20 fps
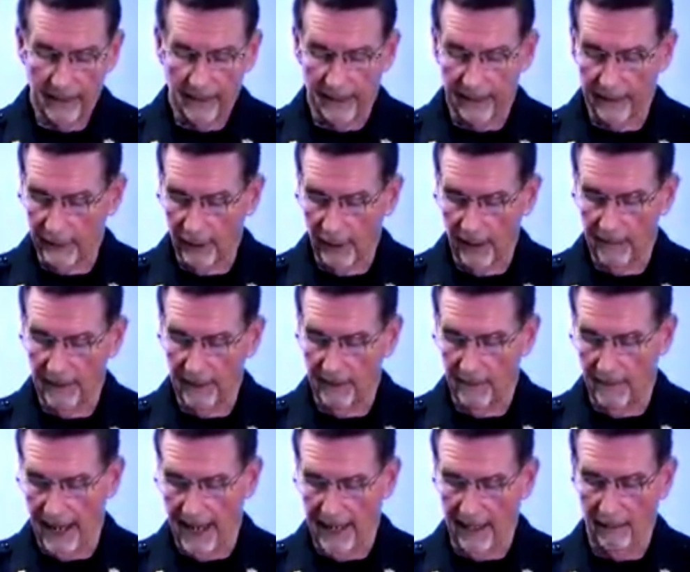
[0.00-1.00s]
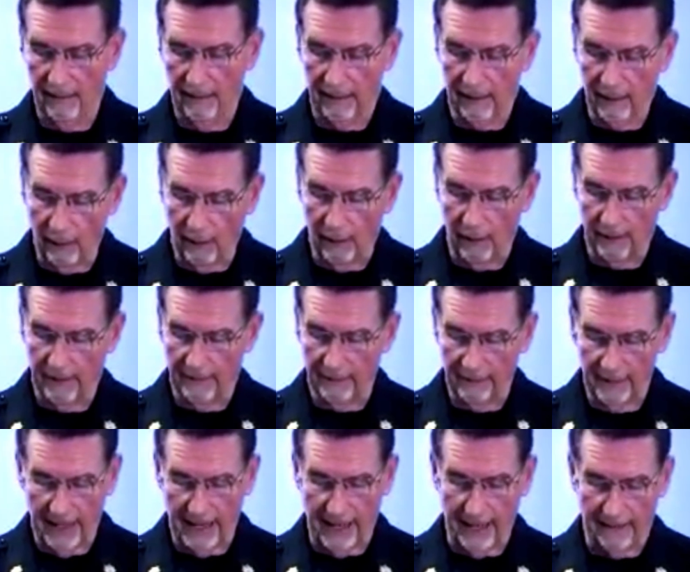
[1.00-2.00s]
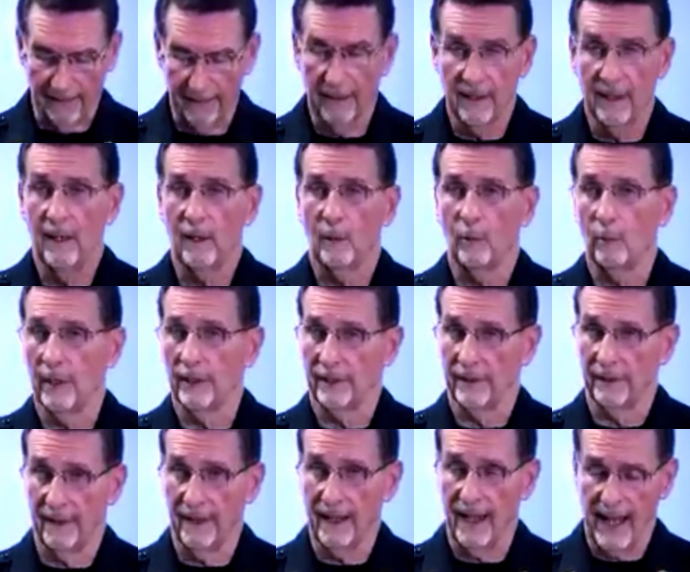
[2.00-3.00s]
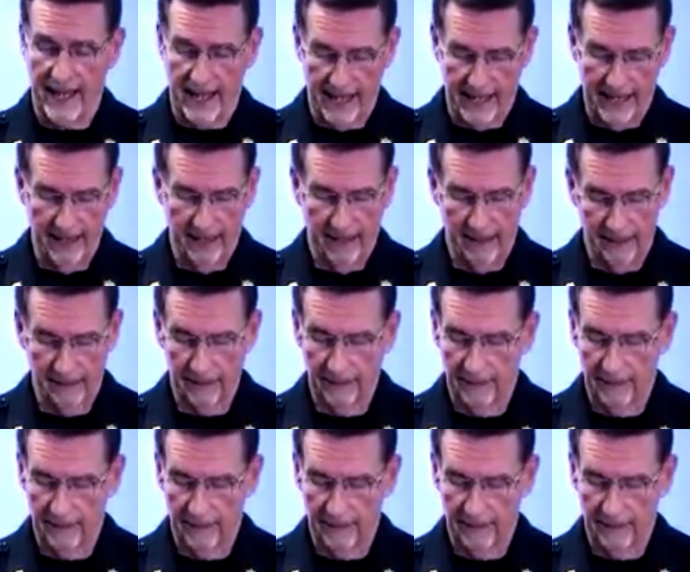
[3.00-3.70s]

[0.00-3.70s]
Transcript: to determine the manner and cause of death which they,